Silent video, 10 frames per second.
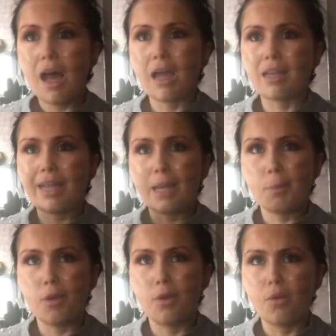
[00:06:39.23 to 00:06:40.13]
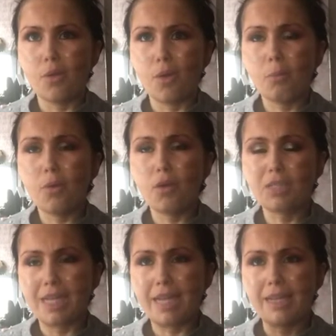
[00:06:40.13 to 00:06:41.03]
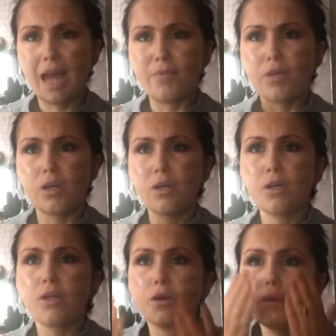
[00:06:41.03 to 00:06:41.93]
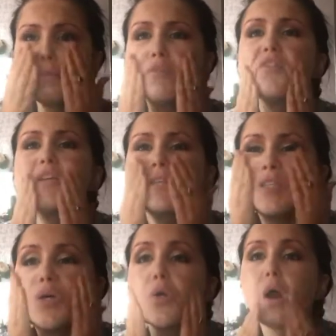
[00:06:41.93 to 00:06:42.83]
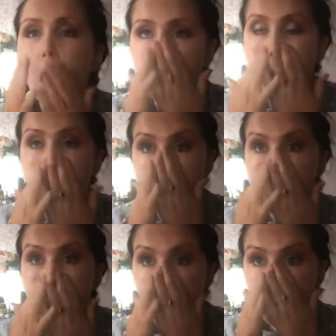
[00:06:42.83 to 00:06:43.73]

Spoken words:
And I like to put a load on because I like to have a glow in my face, so yeah.